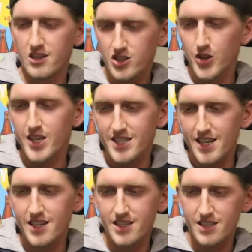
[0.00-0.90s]
So this
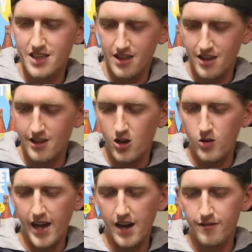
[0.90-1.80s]
is the
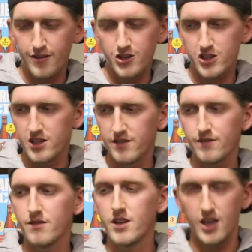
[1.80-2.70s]
low-cal version
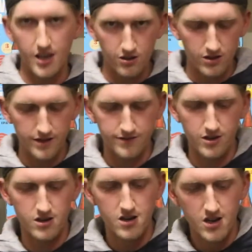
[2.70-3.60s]
of the Kilt
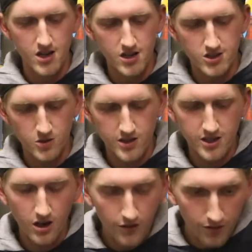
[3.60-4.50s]
Lifter. So we're
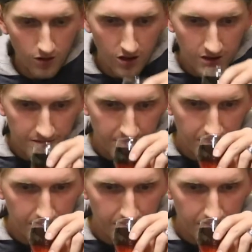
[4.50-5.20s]
going to go for it.